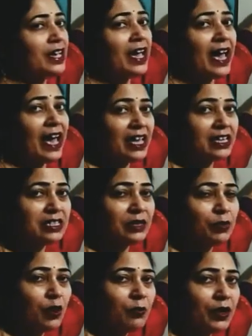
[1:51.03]
has the
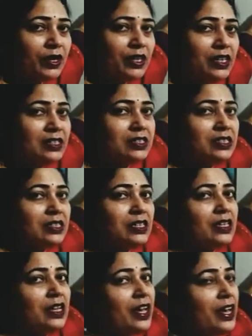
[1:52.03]
properties
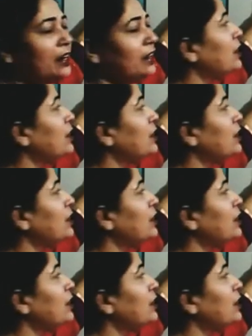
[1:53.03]
in